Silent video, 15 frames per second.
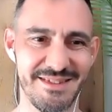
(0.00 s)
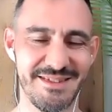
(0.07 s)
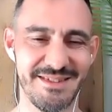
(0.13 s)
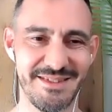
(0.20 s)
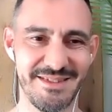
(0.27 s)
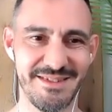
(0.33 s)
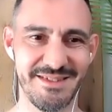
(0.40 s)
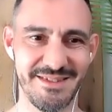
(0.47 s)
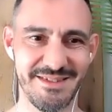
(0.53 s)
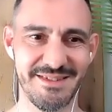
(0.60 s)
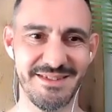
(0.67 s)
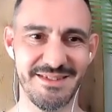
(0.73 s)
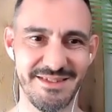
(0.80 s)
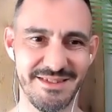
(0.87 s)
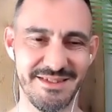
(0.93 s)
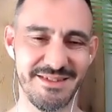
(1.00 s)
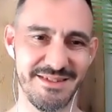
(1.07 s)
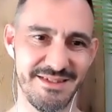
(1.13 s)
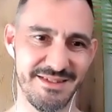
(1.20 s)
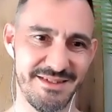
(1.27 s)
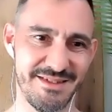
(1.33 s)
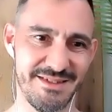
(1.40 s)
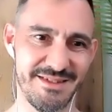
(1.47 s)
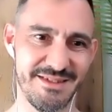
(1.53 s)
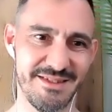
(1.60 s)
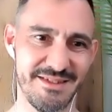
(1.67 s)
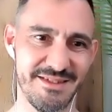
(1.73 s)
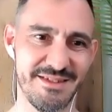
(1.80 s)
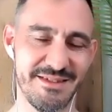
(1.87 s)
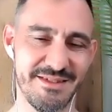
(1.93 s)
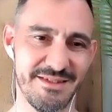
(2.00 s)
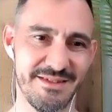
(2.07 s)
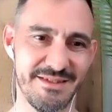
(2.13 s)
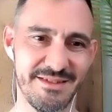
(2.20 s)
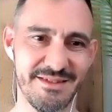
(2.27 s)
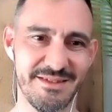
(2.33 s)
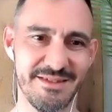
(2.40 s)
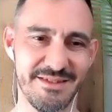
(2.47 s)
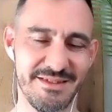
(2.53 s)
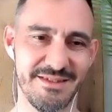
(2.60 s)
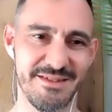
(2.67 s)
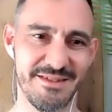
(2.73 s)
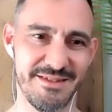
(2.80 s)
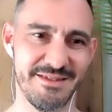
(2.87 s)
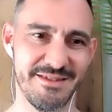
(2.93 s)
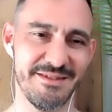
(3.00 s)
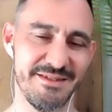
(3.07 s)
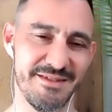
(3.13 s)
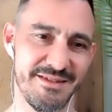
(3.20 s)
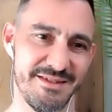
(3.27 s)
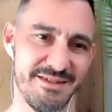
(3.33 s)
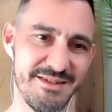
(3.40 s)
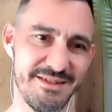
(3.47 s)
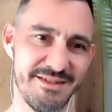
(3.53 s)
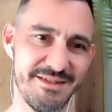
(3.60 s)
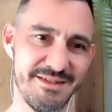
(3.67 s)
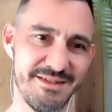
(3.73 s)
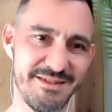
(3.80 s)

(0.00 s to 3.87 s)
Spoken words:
[no speech]